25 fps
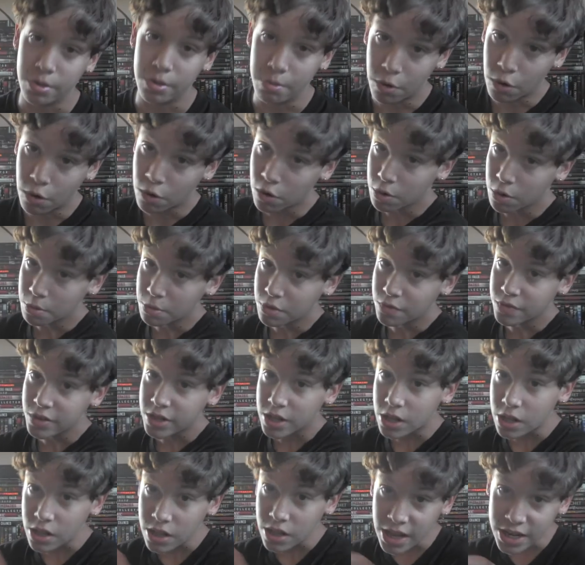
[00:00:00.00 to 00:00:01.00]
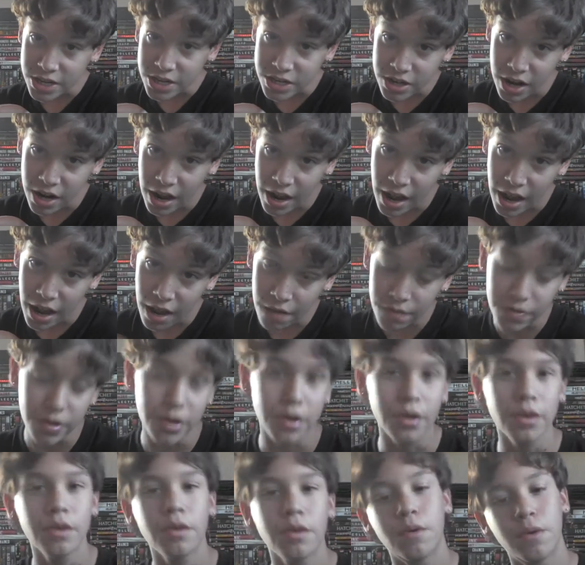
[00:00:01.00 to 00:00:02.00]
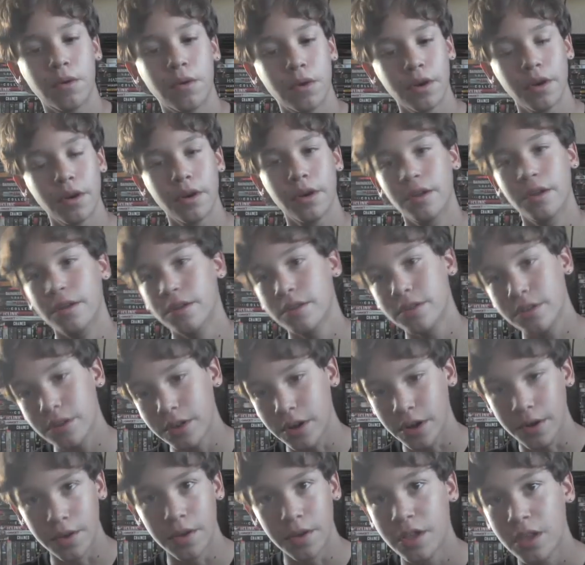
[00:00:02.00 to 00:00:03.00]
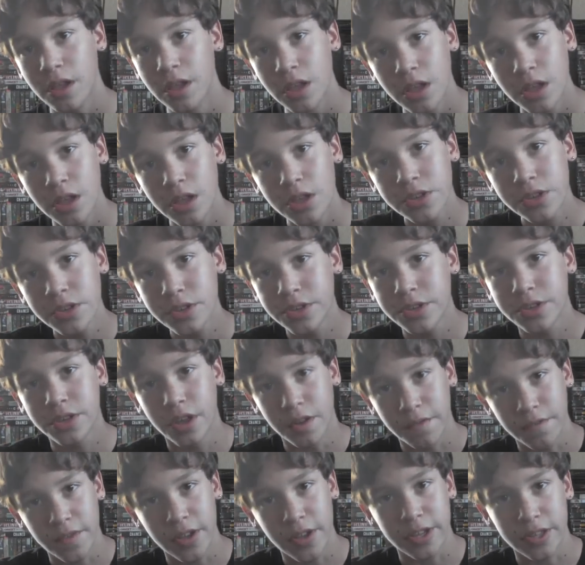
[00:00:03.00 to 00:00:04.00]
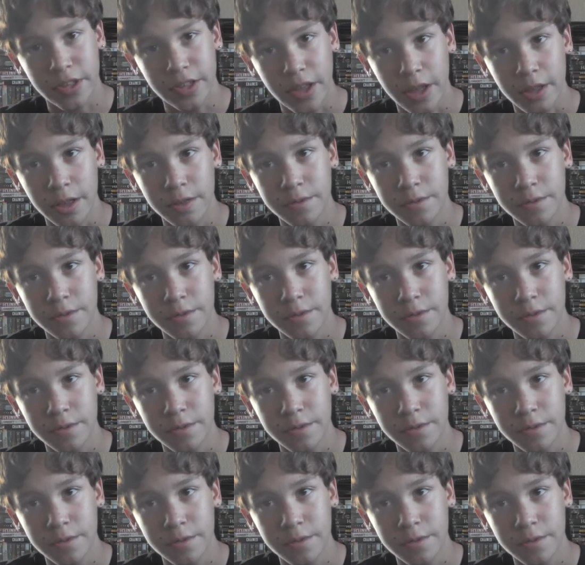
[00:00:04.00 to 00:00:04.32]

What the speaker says: horror movie collection I have here or, you know, just stuff like that.